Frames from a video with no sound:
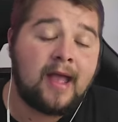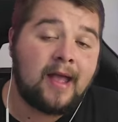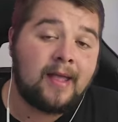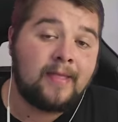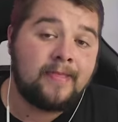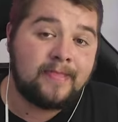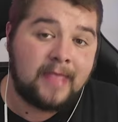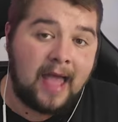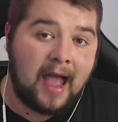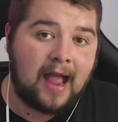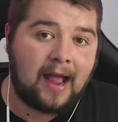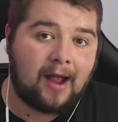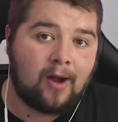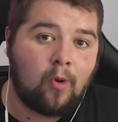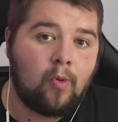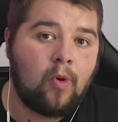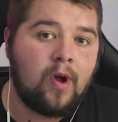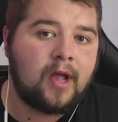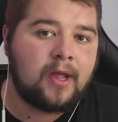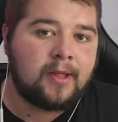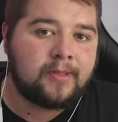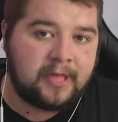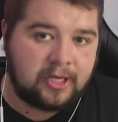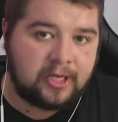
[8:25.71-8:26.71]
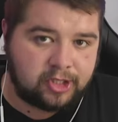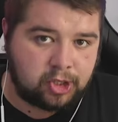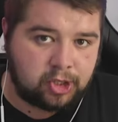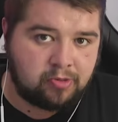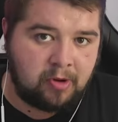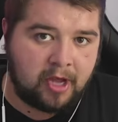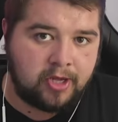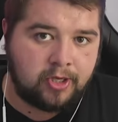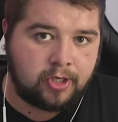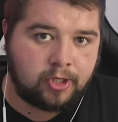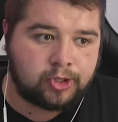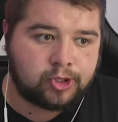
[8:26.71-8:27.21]
Now, this is
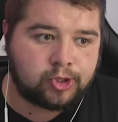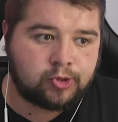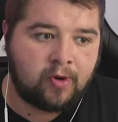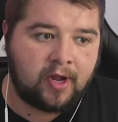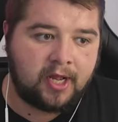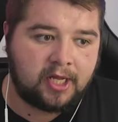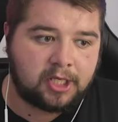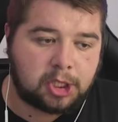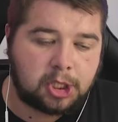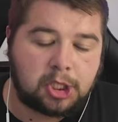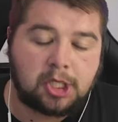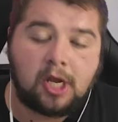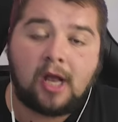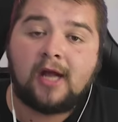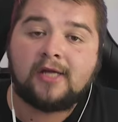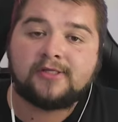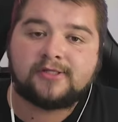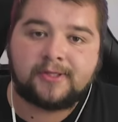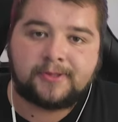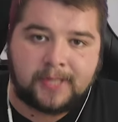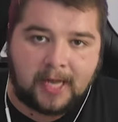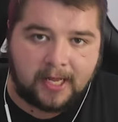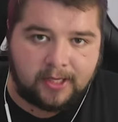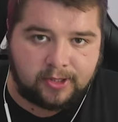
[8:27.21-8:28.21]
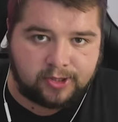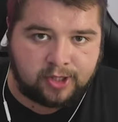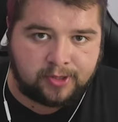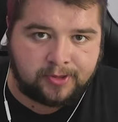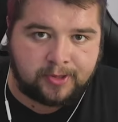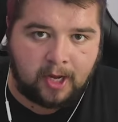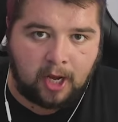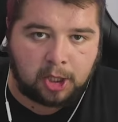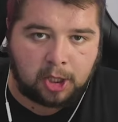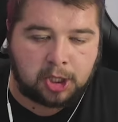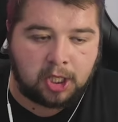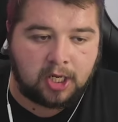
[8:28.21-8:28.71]
where you switch. Defensive
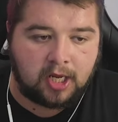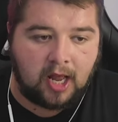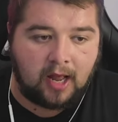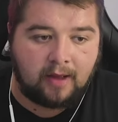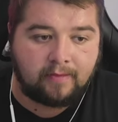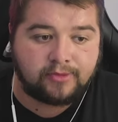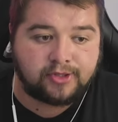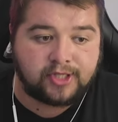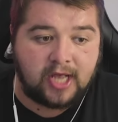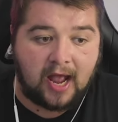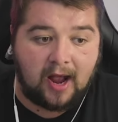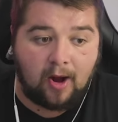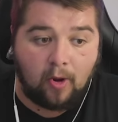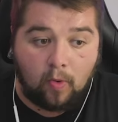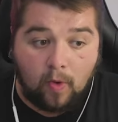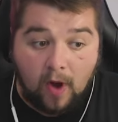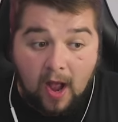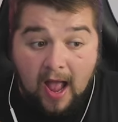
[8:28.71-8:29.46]
version comes out,